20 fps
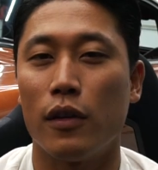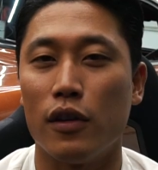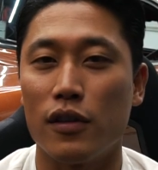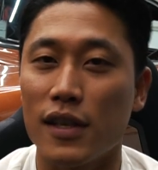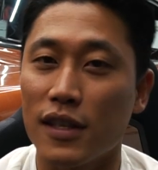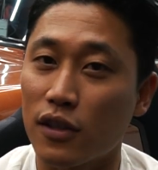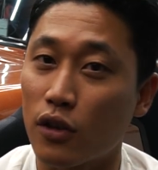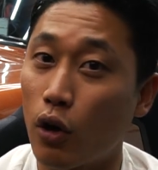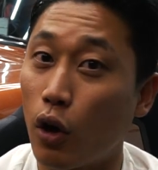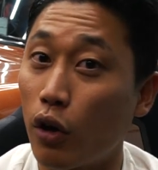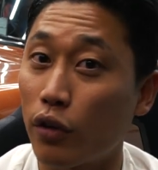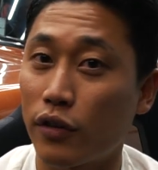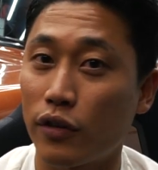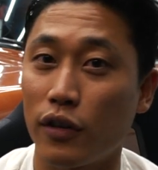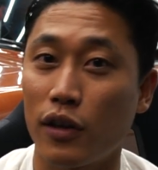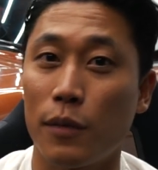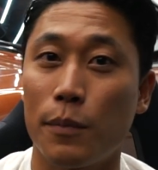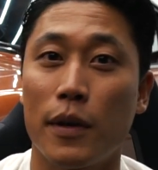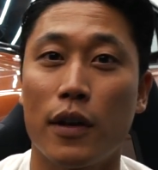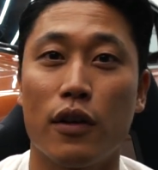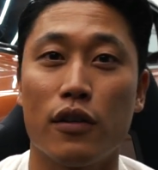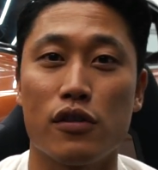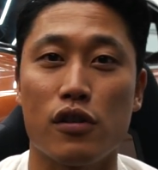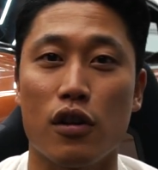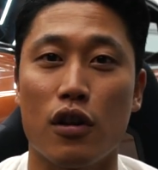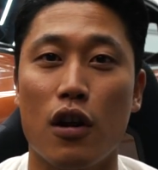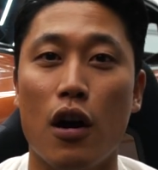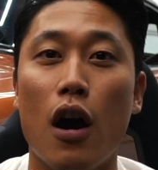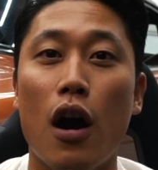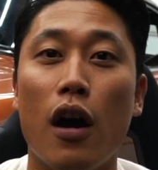You just go through it because
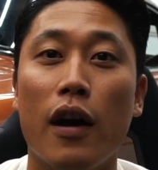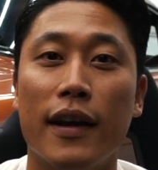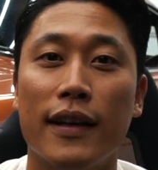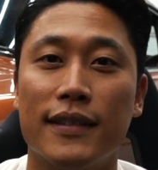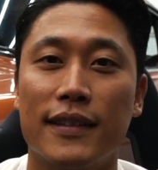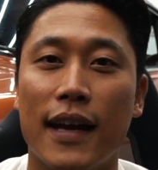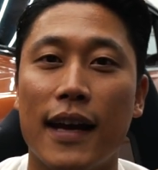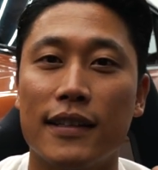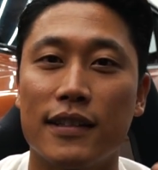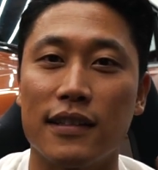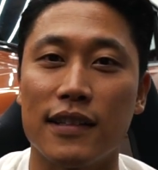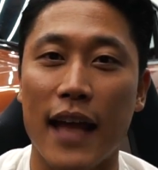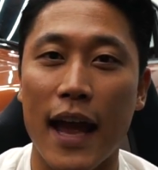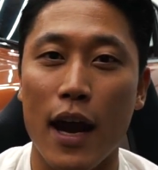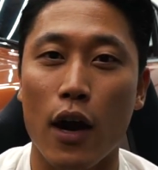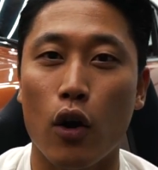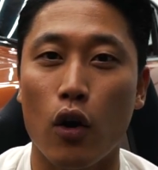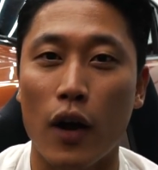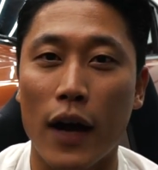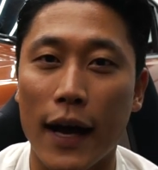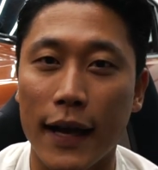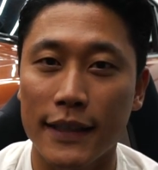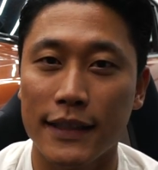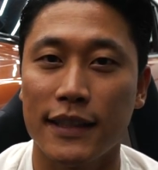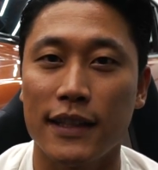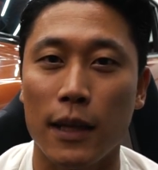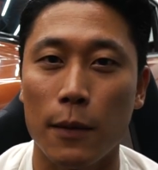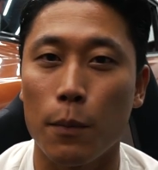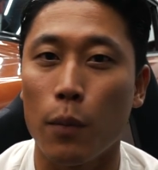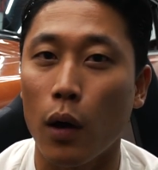your car is as narrow as
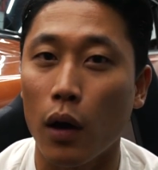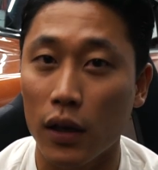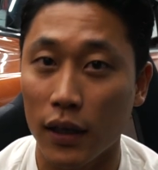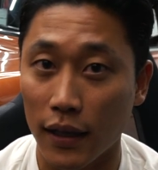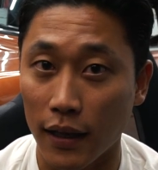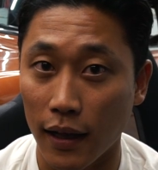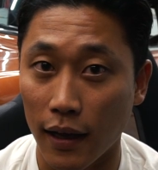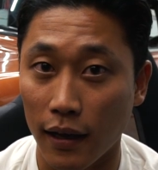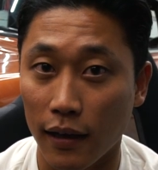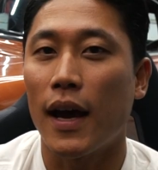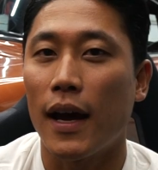the body line.